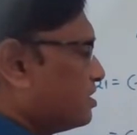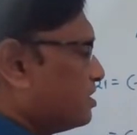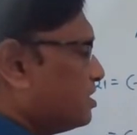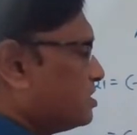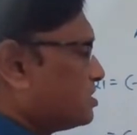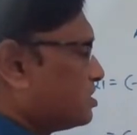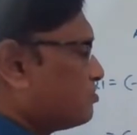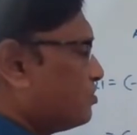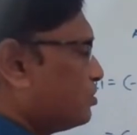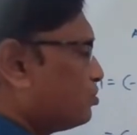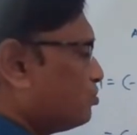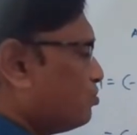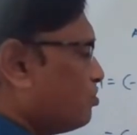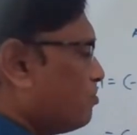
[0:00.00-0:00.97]
is equal
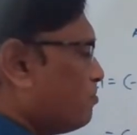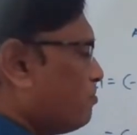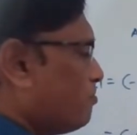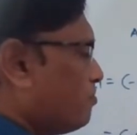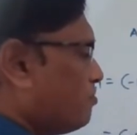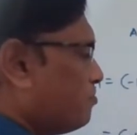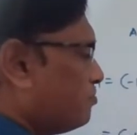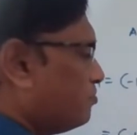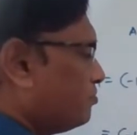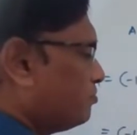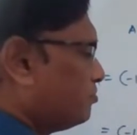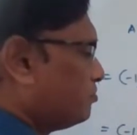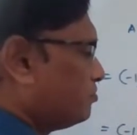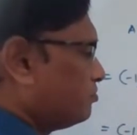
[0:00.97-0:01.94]
to
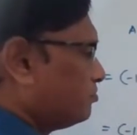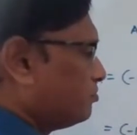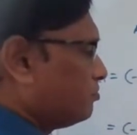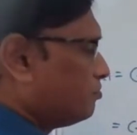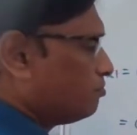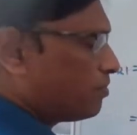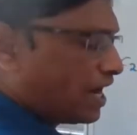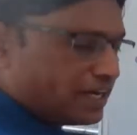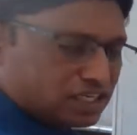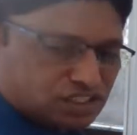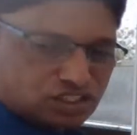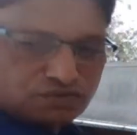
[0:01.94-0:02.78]
minus